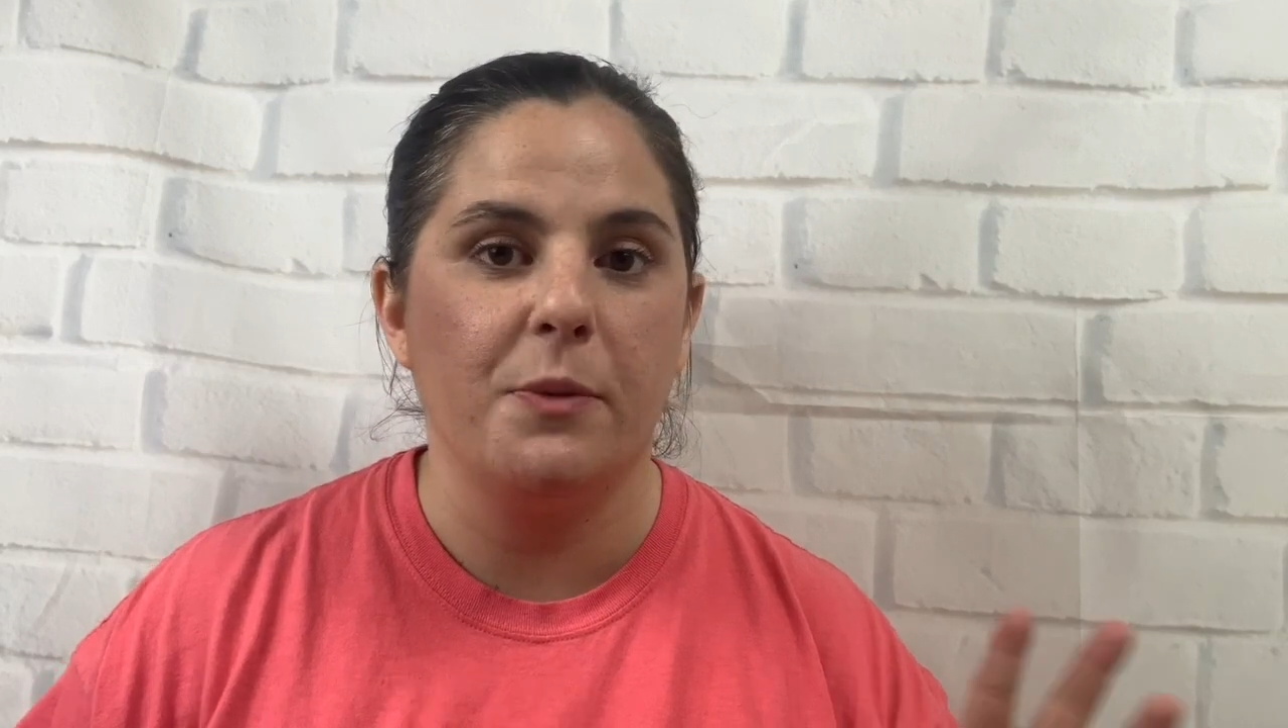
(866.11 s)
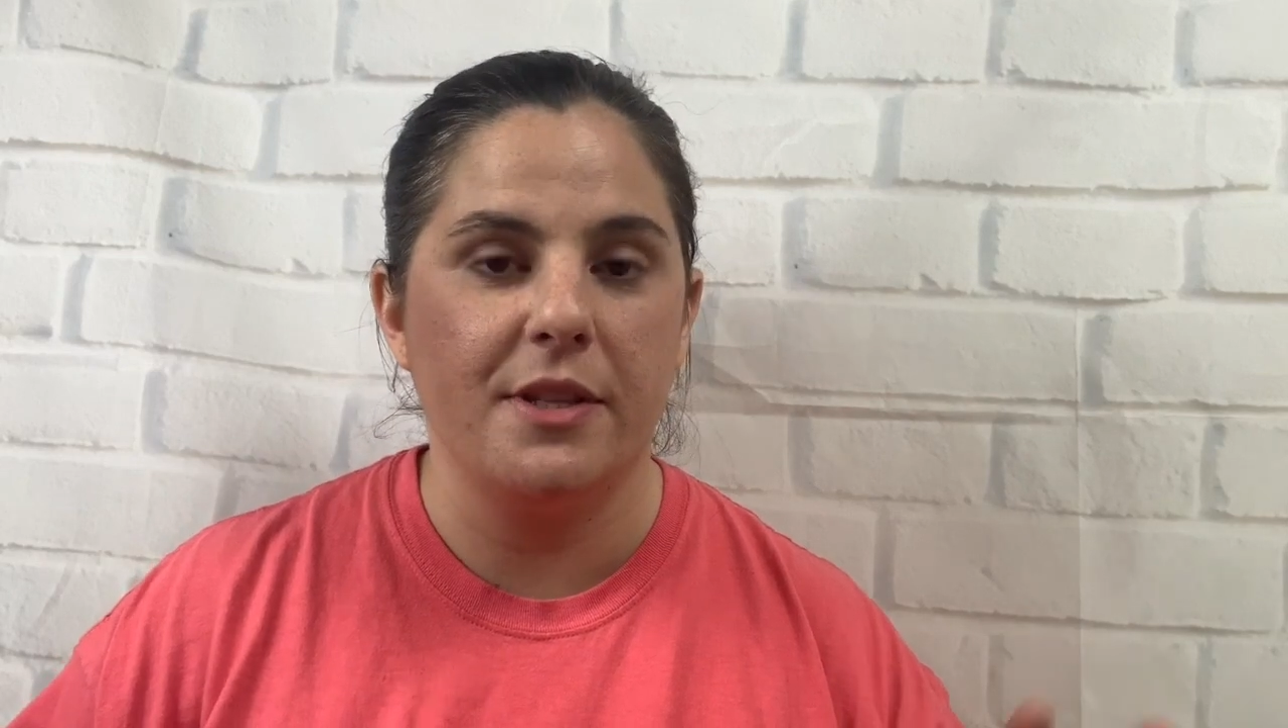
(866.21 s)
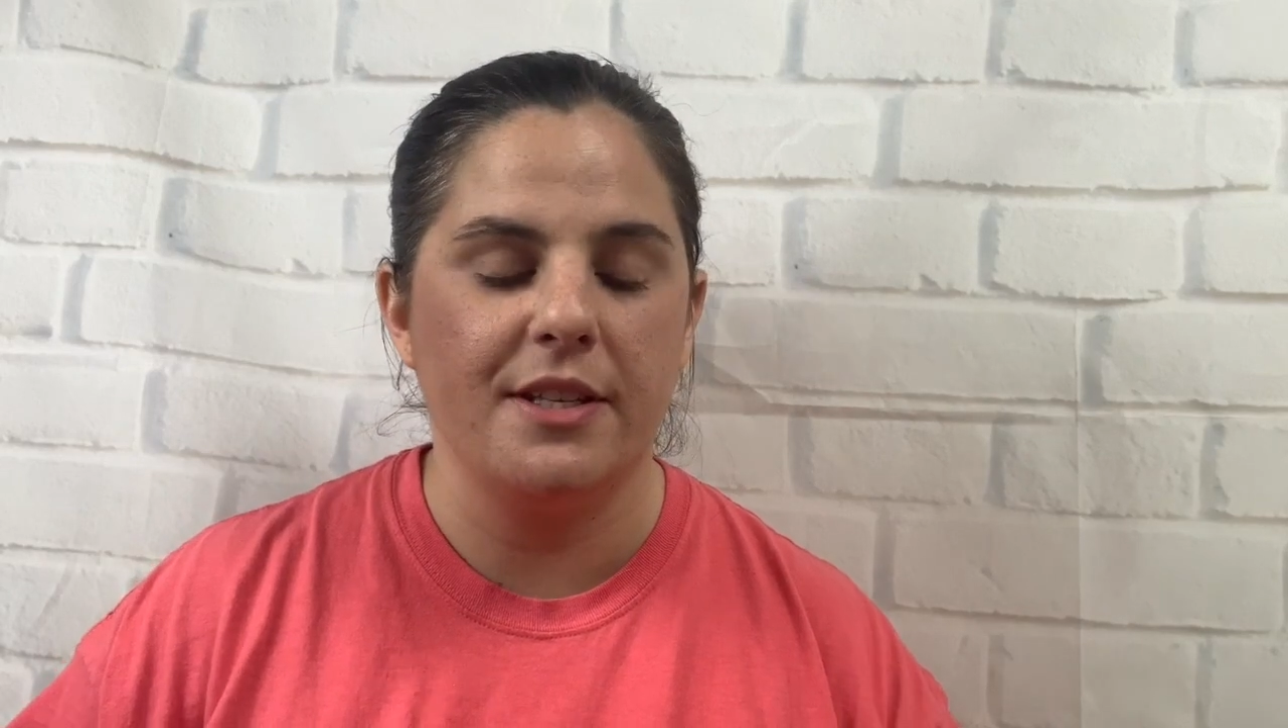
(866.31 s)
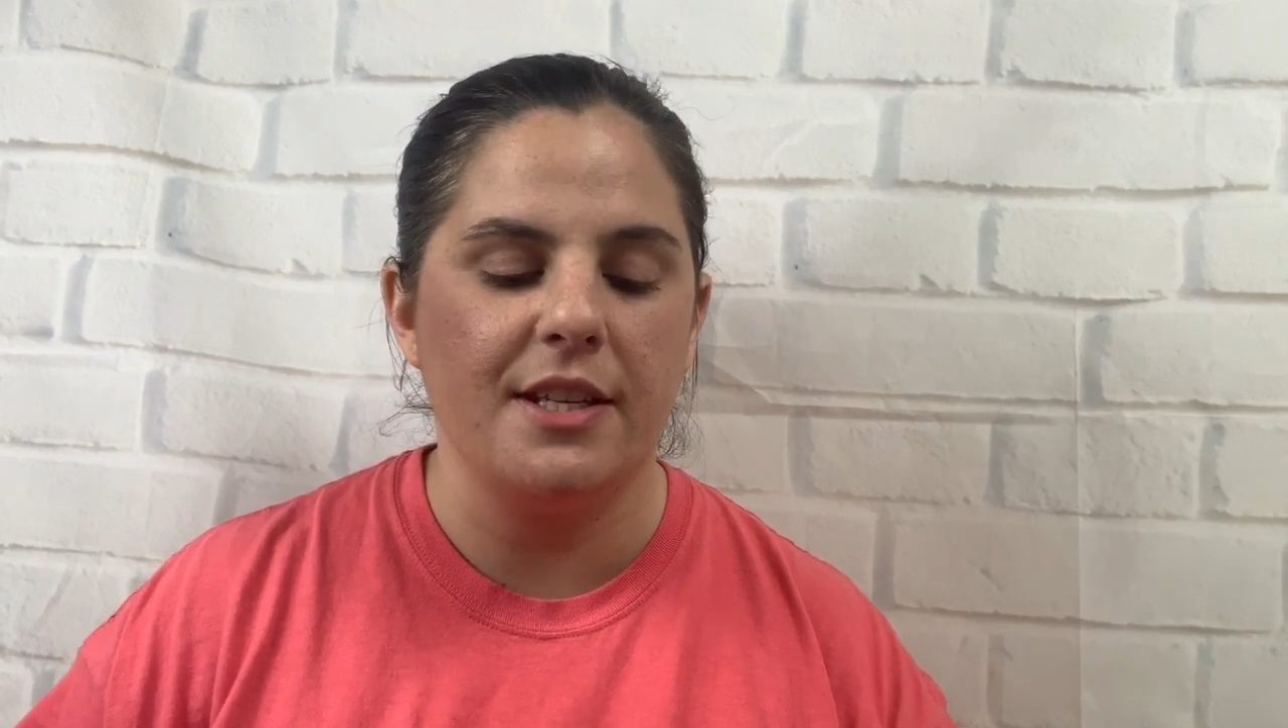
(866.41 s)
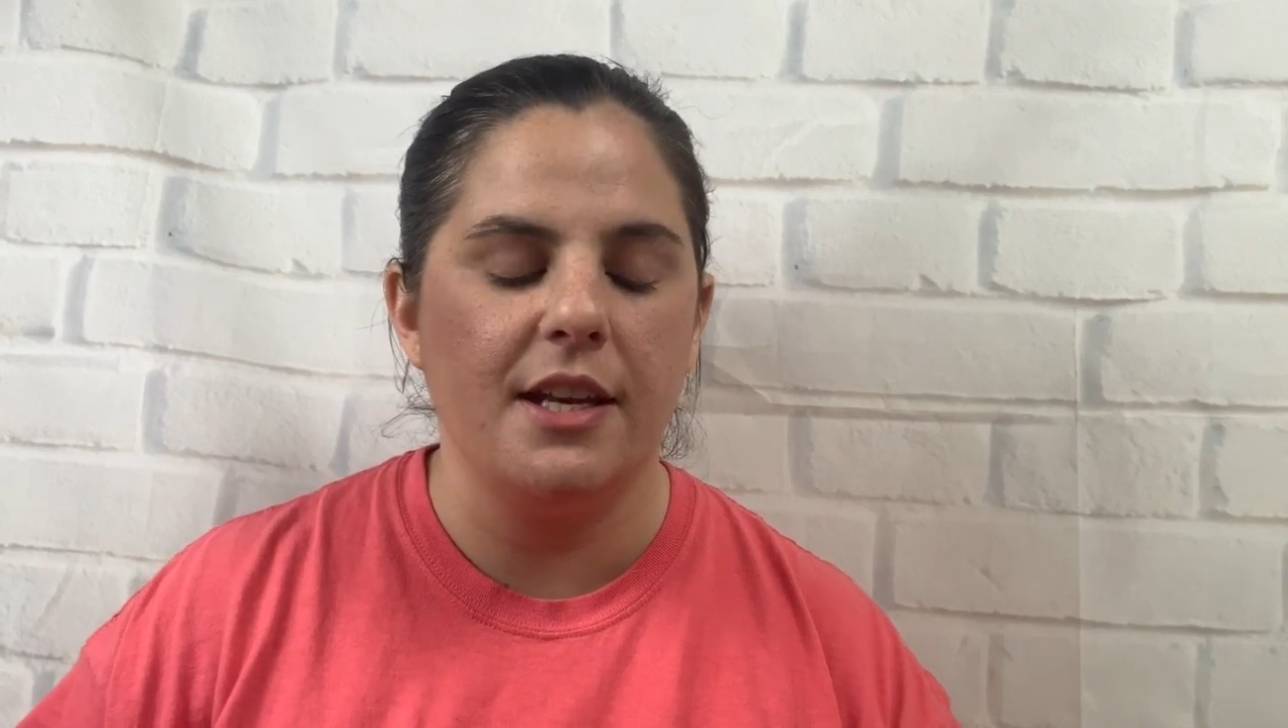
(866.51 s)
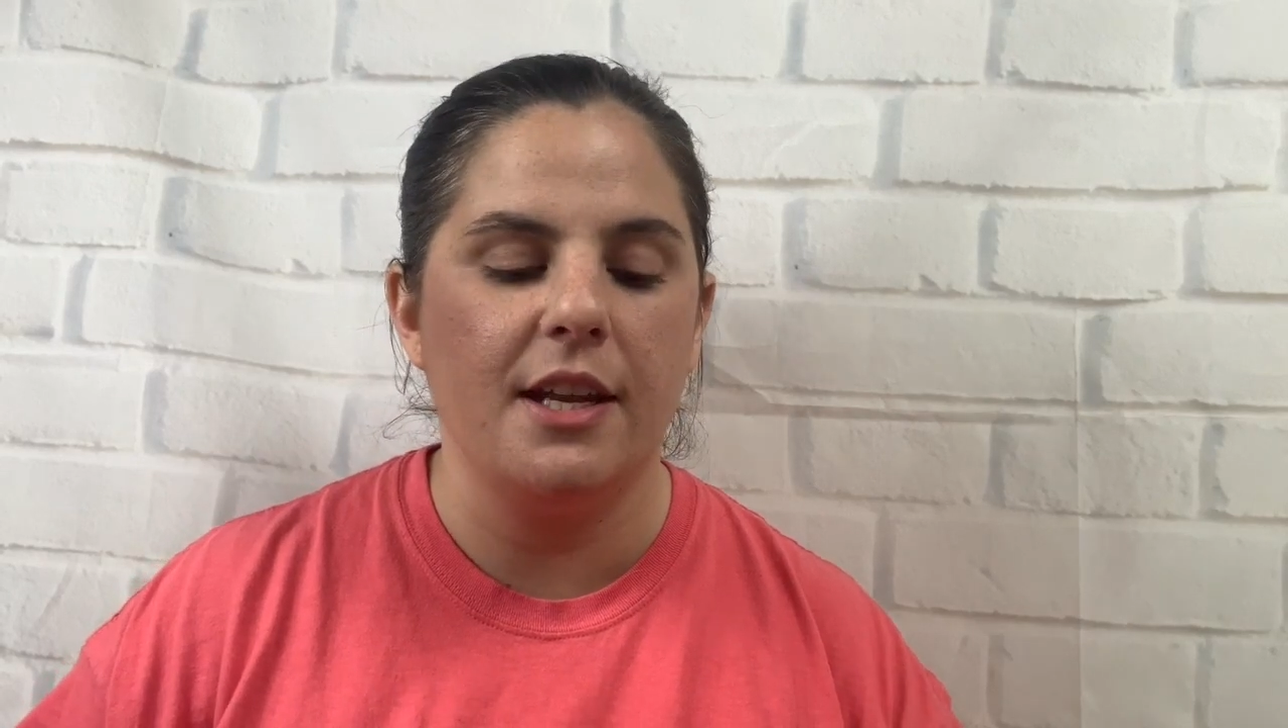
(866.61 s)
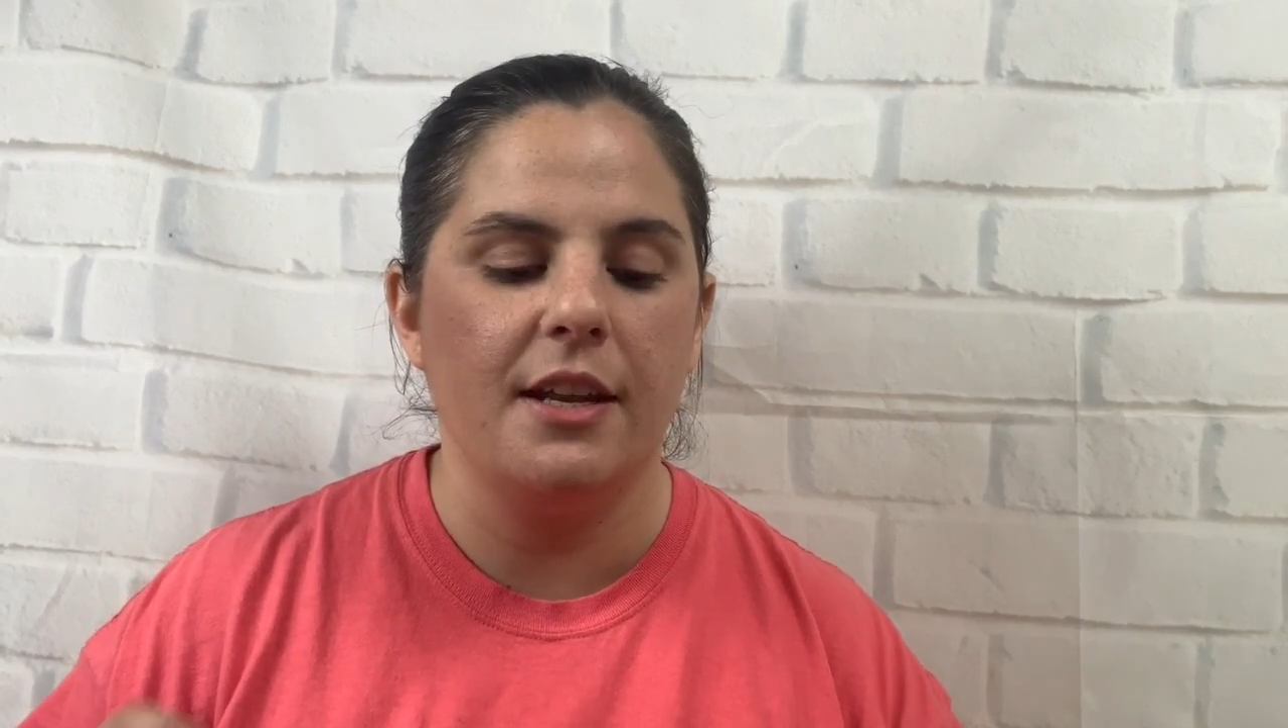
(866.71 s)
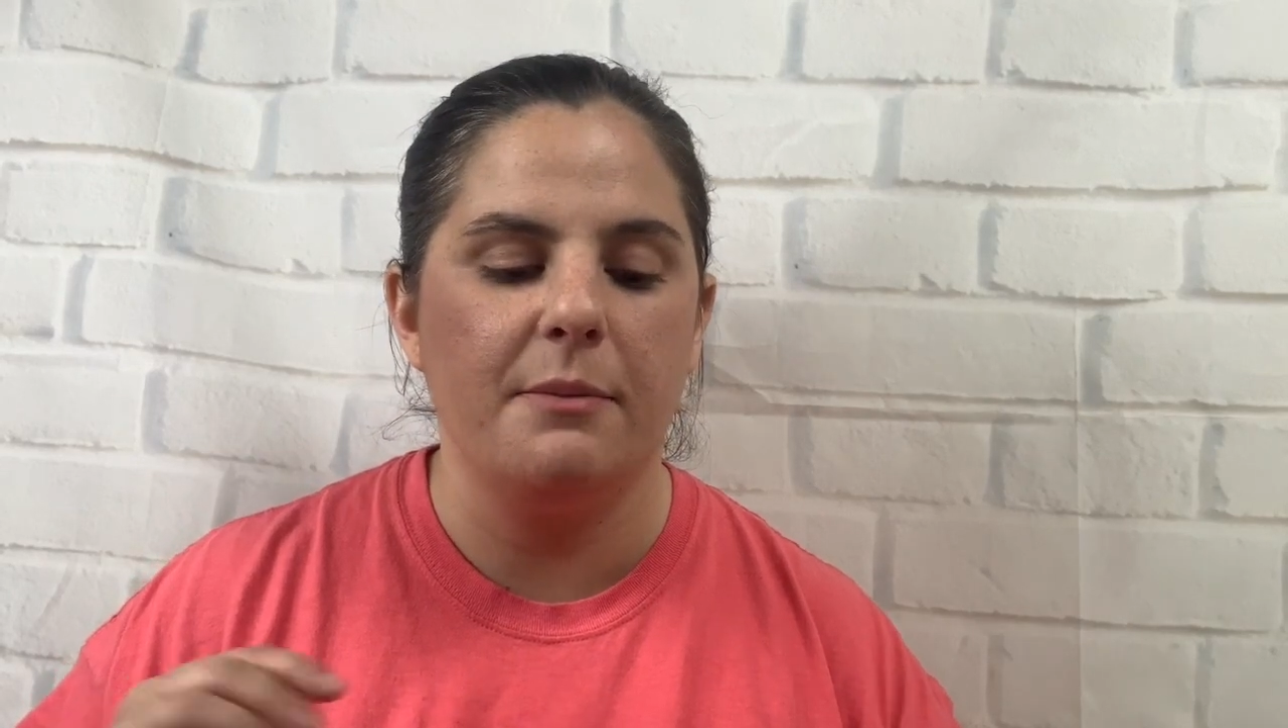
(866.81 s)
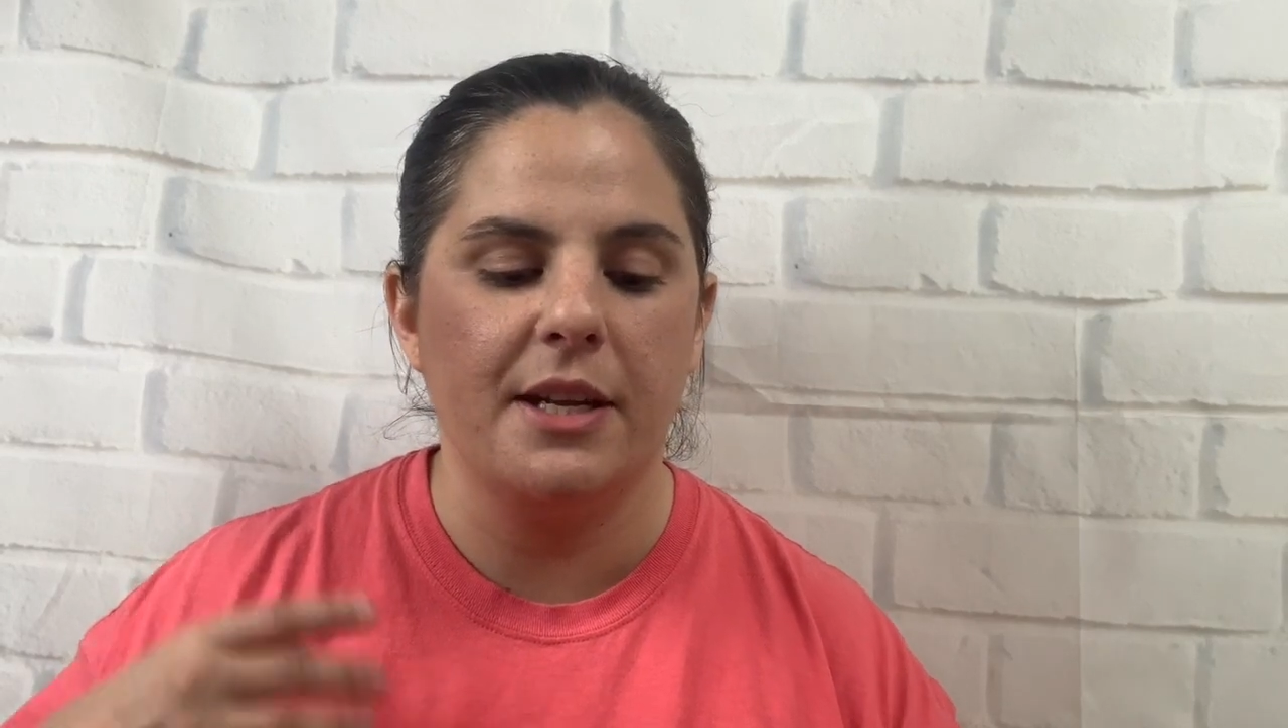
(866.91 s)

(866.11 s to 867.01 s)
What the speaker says: with this in it.